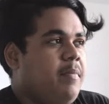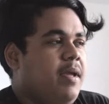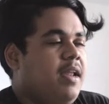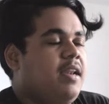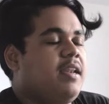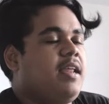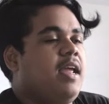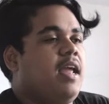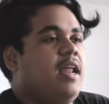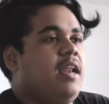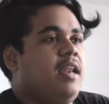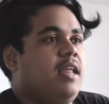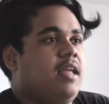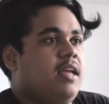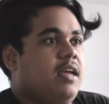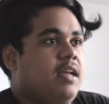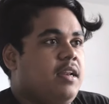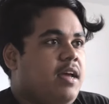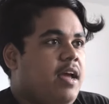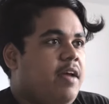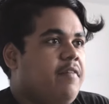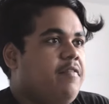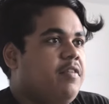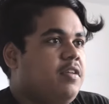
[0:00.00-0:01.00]
maintaining a
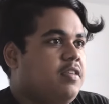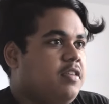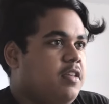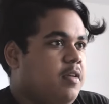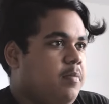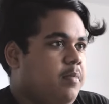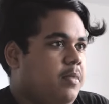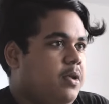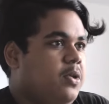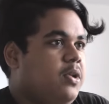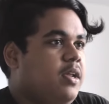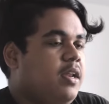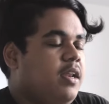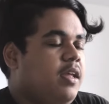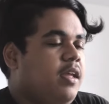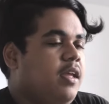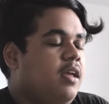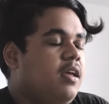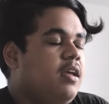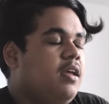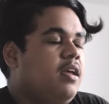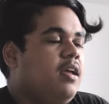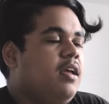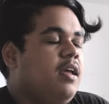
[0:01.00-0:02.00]
diverse
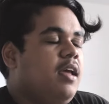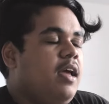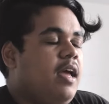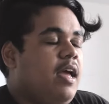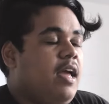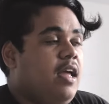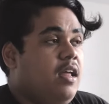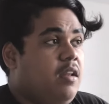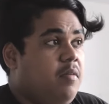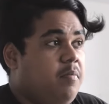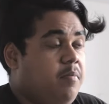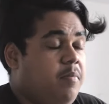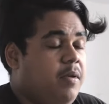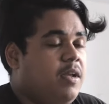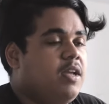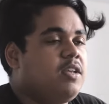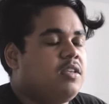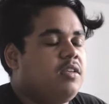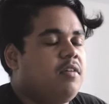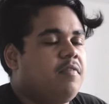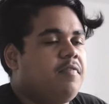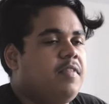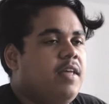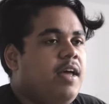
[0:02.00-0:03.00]
community, and
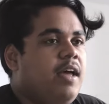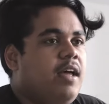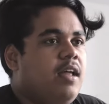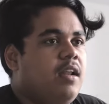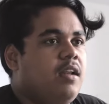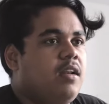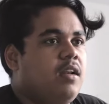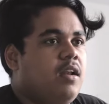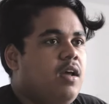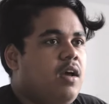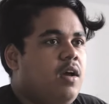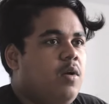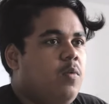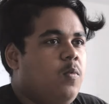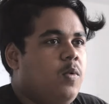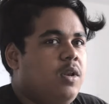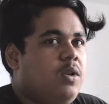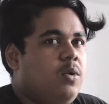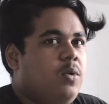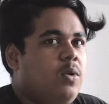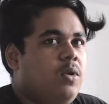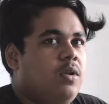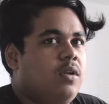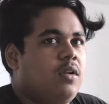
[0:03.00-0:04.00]
because of that, uh, we
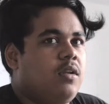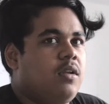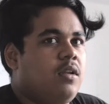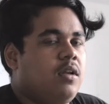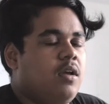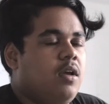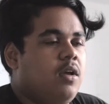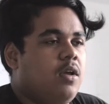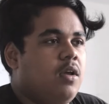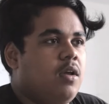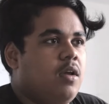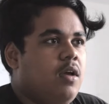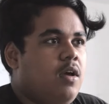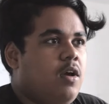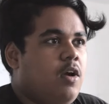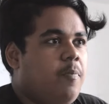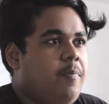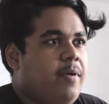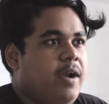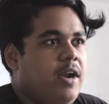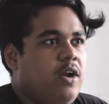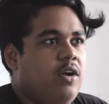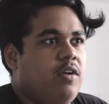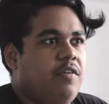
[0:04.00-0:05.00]
don't
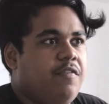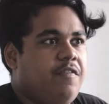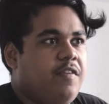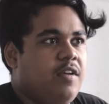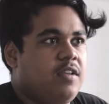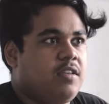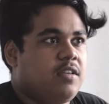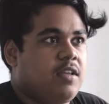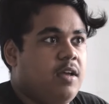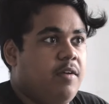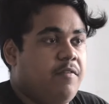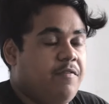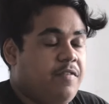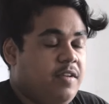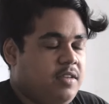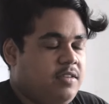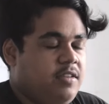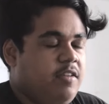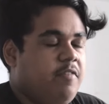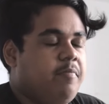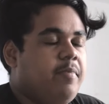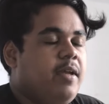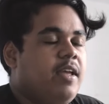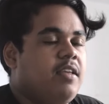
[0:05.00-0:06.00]
operate on a first come, first
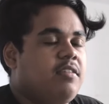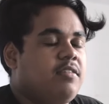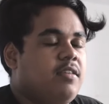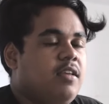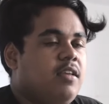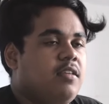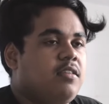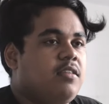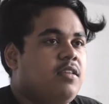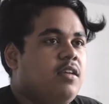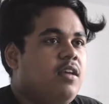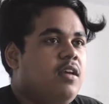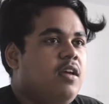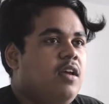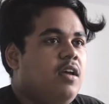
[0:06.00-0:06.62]
serve basis.